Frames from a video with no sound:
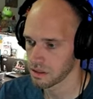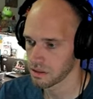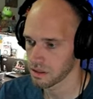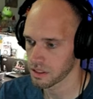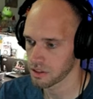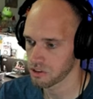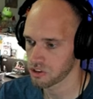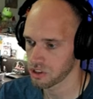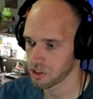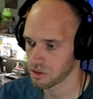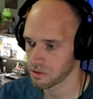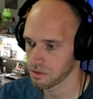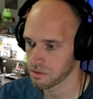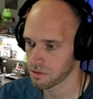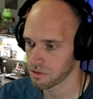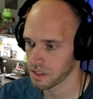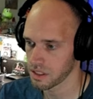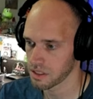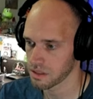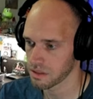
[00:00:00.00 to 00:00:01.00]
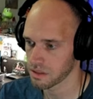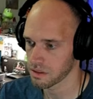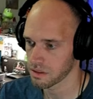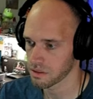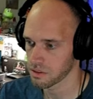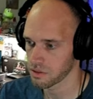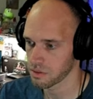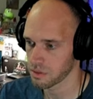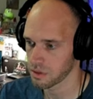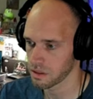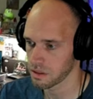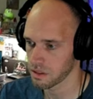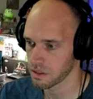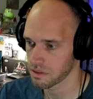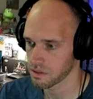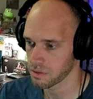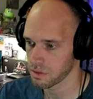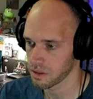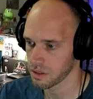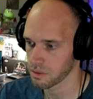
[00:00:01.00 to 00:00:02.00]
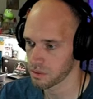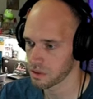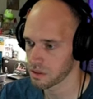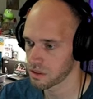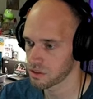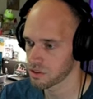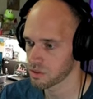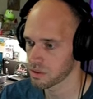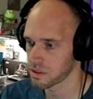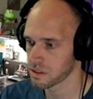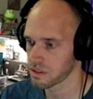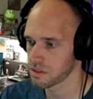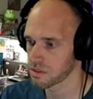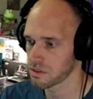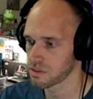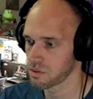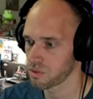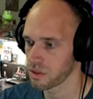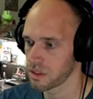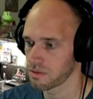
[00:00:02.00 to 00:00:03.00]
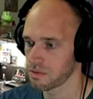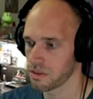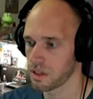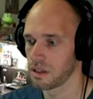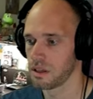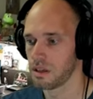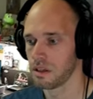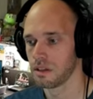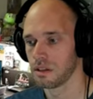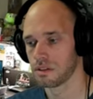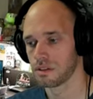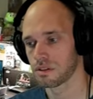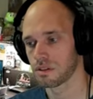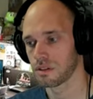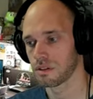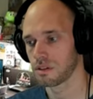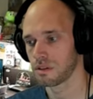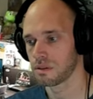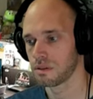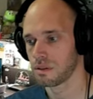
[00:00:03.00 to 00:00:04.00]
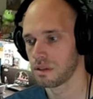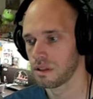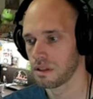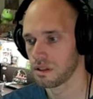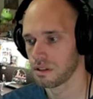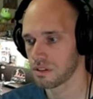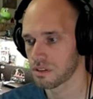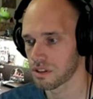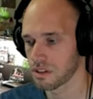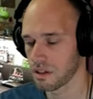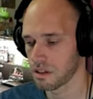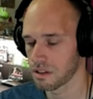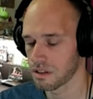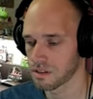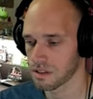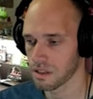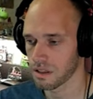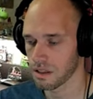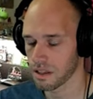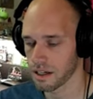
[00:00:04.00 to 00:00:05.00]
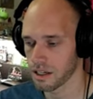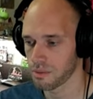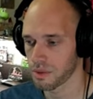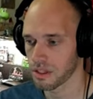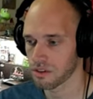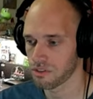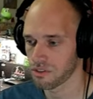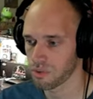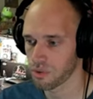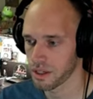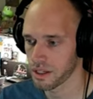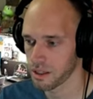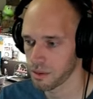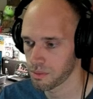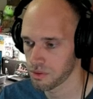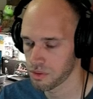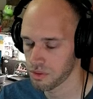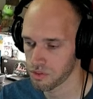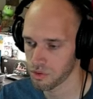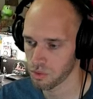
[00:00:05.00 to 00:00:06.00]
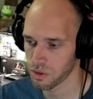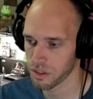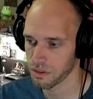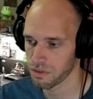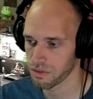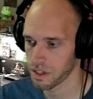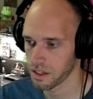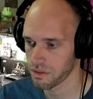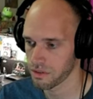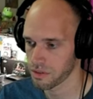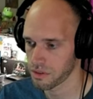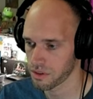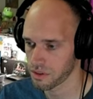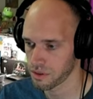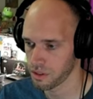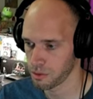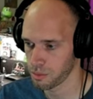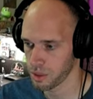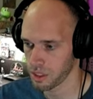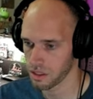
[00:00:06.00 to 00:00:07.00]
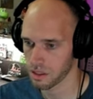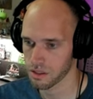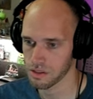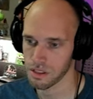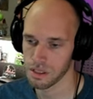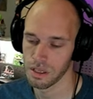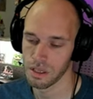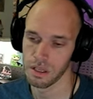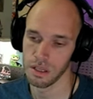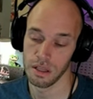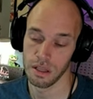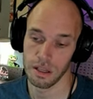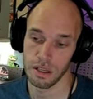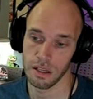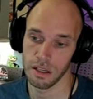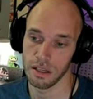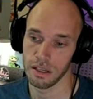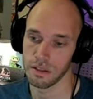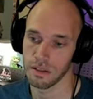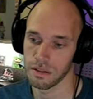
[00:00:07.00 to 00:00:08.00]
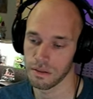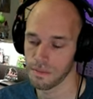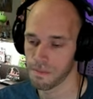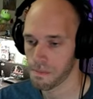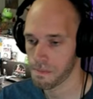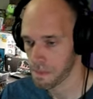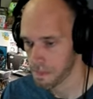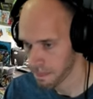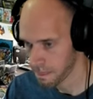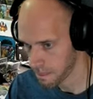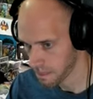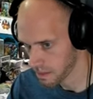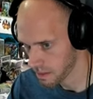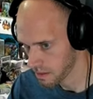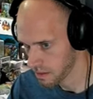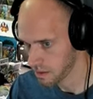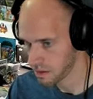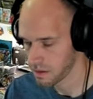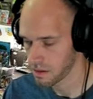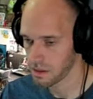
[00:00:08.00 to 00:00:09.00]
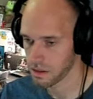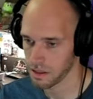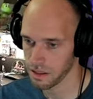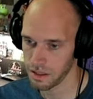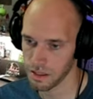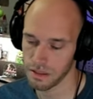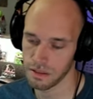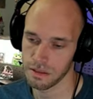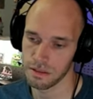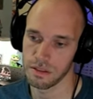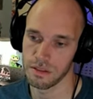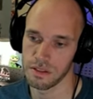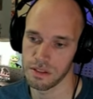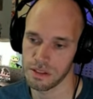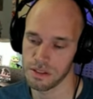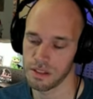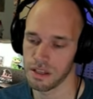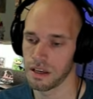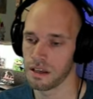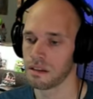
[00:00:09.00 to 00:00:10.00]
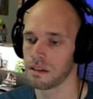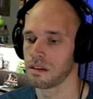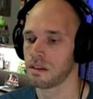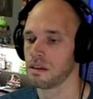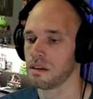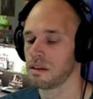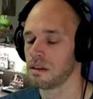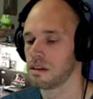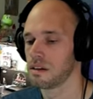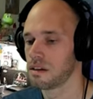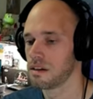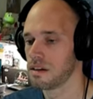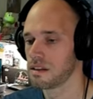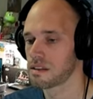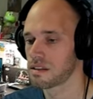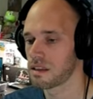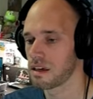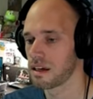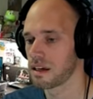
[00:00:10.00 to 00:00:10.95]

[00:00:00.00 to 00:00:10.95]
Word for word: I got June 5th, 20, 21, 22, 25. So this card is climbing its way up to 25, 30 bucks. And again, this set, it's